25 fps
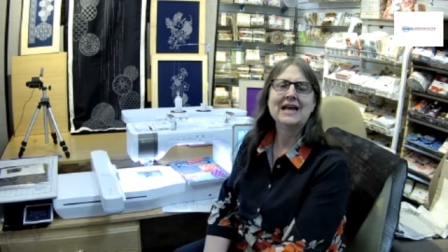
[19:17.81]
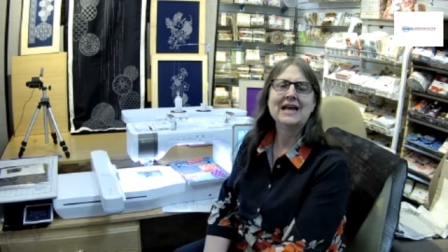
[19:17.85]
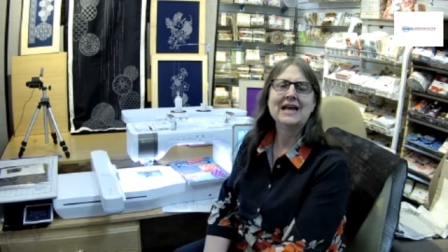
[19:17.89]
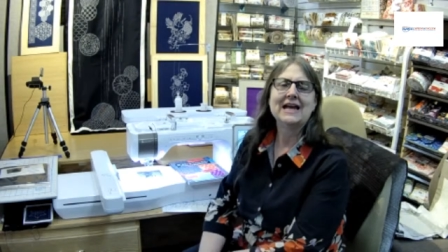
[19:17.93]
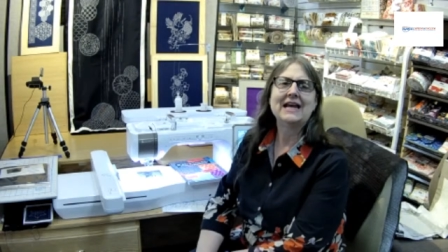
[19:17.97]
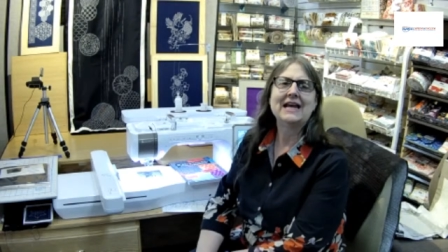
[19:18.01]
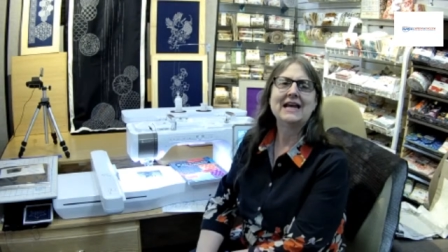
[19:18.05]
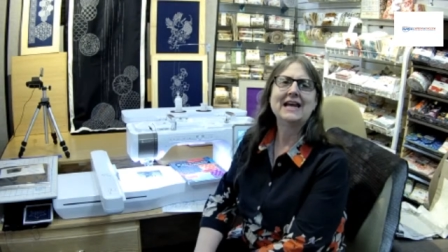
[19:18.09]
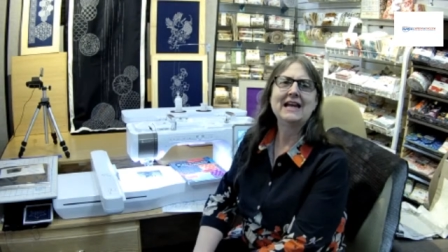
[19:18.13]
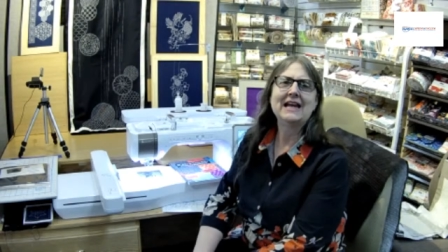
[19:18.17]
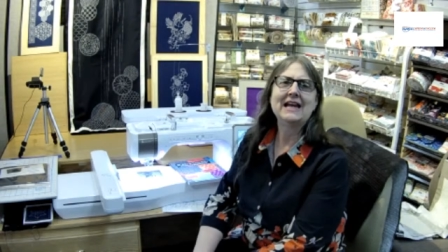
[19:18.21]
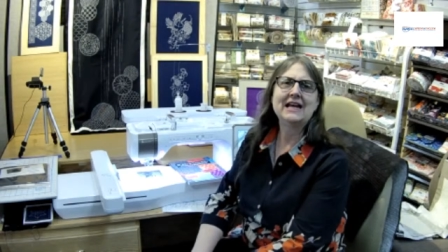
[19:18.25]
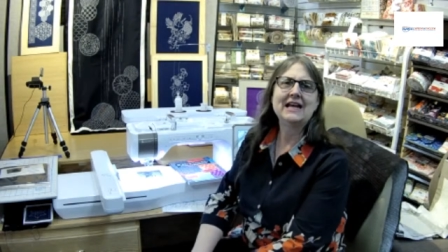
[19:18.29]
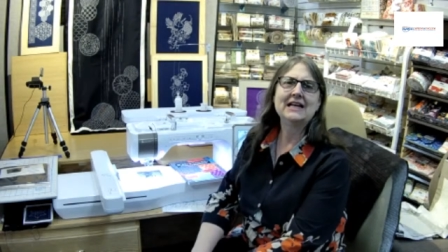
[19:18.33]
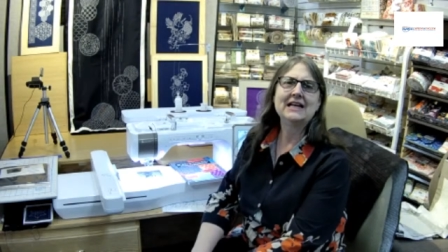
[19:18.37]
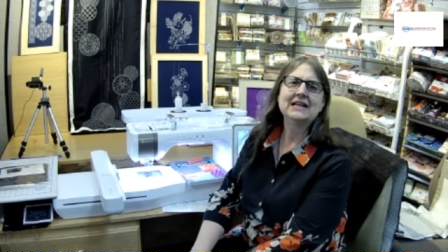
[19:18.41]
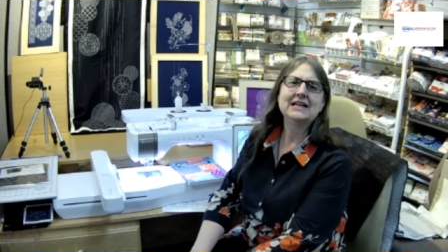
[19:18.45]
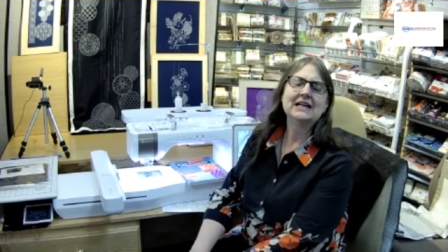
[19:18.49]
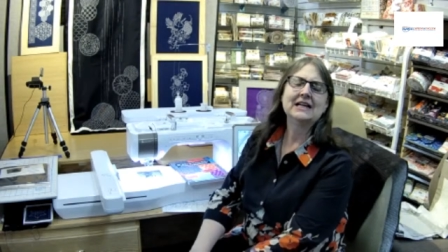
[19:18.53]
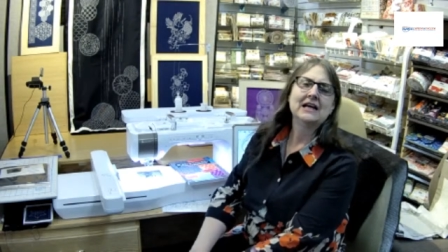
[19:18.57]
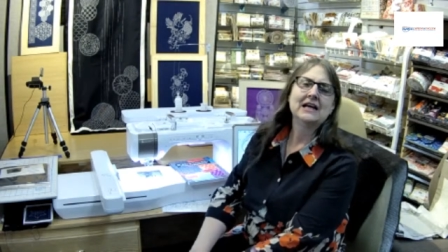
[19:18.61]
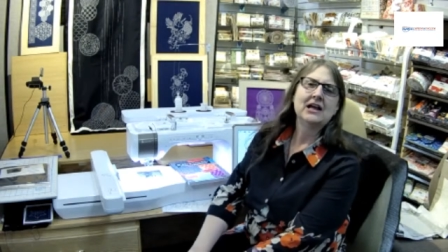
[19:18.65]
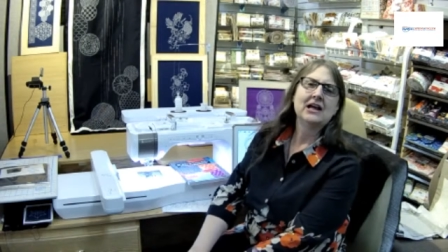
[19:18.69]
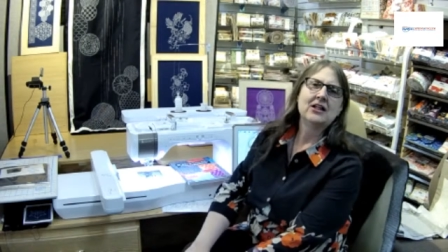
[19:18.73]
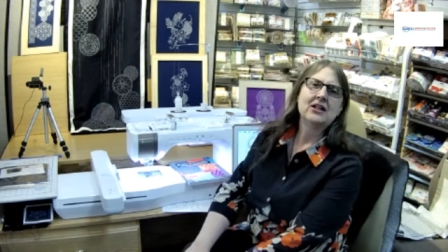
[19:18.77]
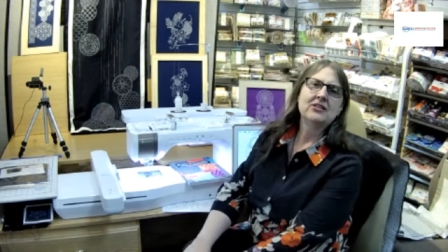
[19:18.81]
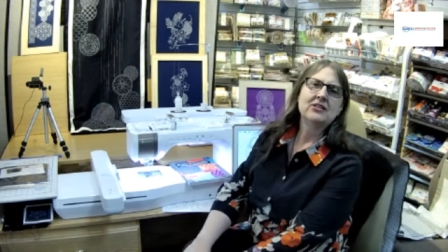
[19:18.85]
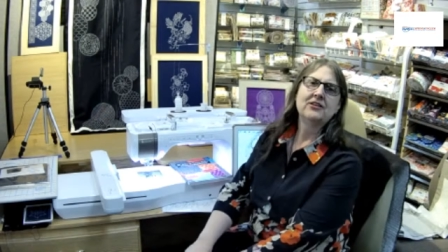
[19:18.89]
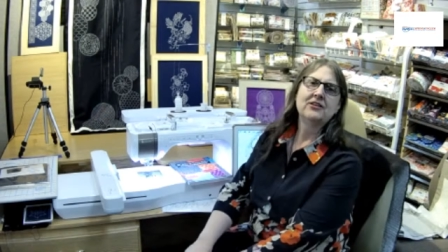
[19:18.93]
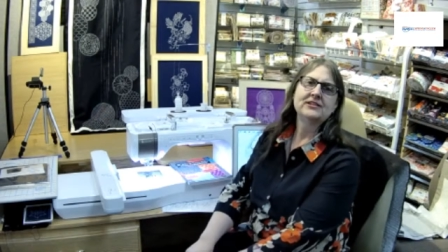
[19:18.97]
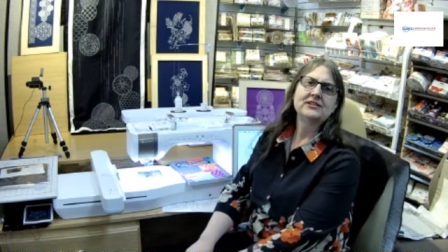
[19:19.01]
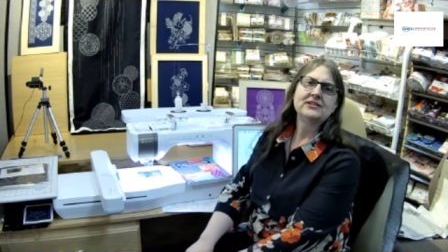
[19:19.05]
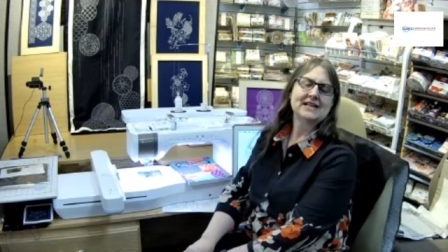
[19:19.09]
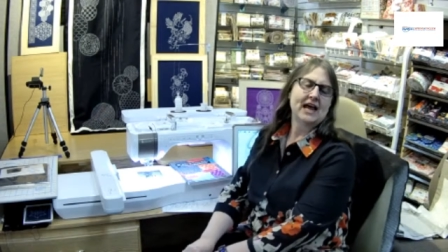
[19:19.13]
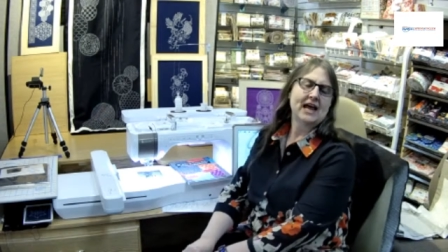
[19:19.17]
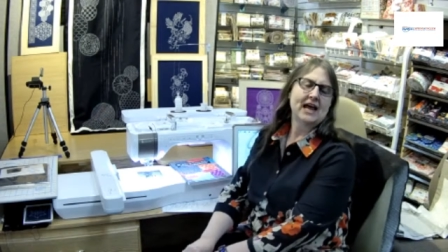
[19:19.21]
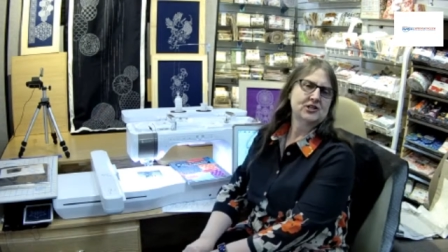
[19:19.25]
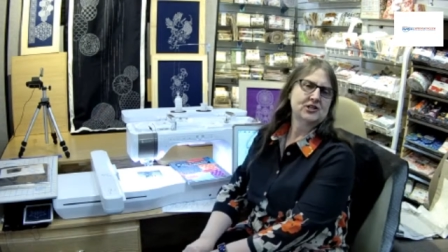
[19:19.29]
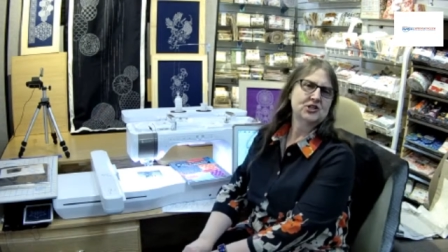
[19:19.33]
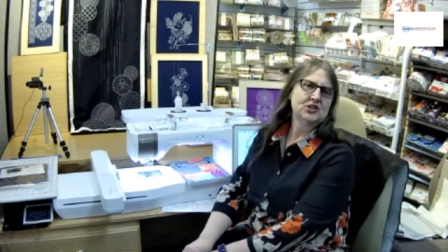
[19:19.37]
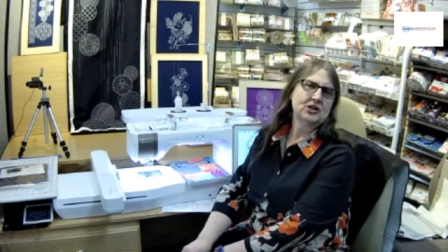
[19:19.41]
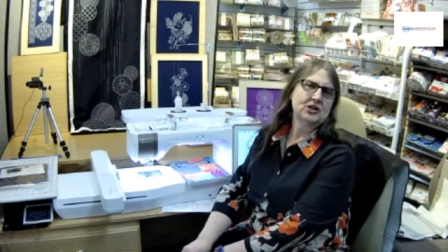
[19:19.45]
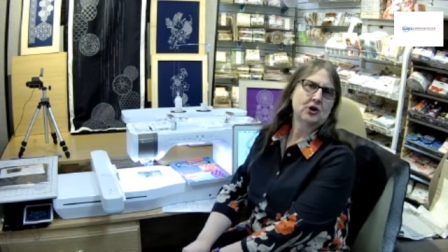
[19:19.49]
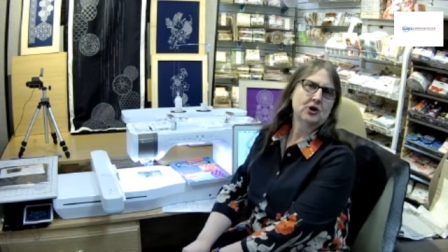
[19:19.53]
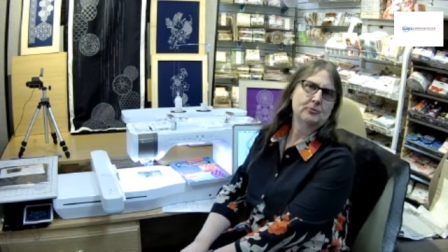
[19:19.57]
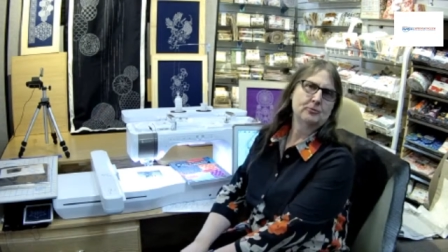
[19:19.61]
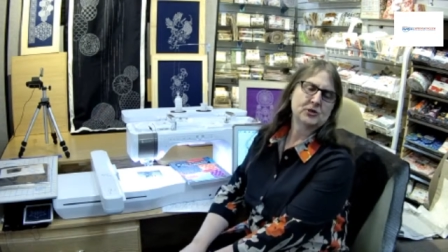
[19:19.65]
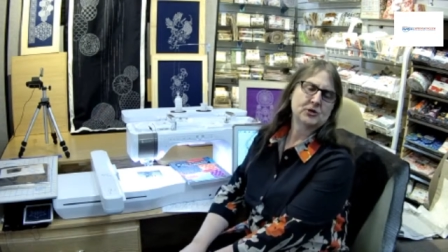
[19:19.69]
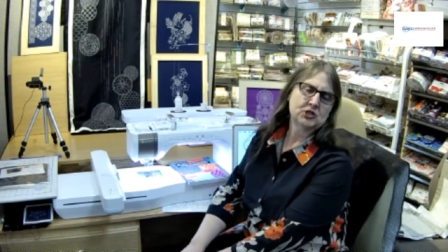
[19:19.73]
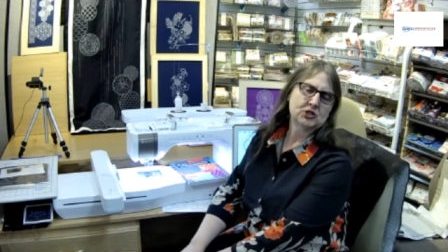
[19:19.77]
in the
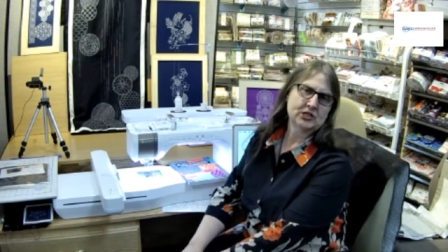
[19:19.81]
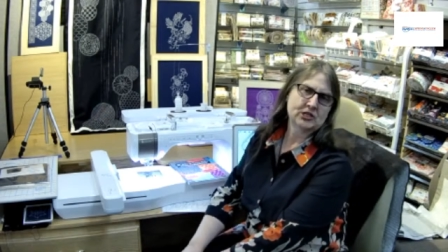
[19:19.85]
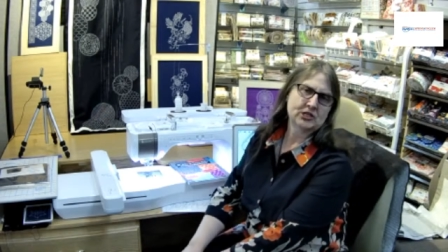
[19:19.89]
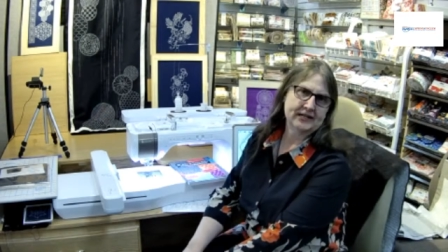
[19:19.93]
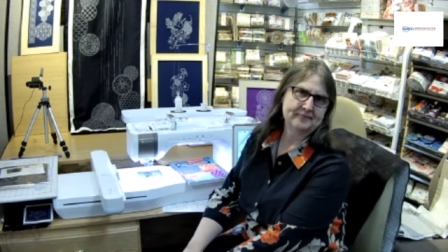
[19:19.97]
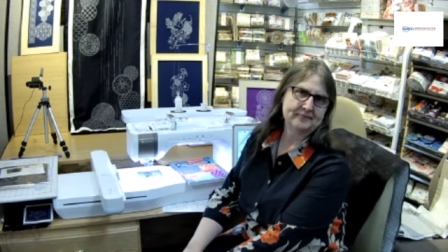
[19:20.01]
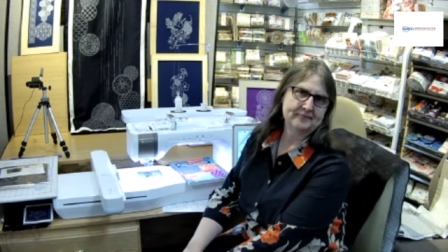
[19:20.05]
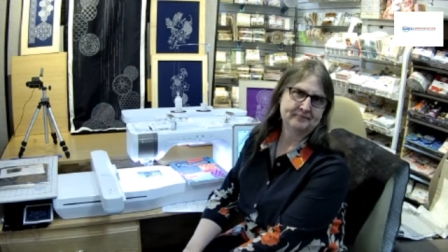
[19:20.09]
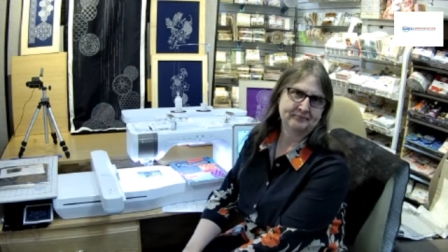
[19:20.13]
sashiko machine.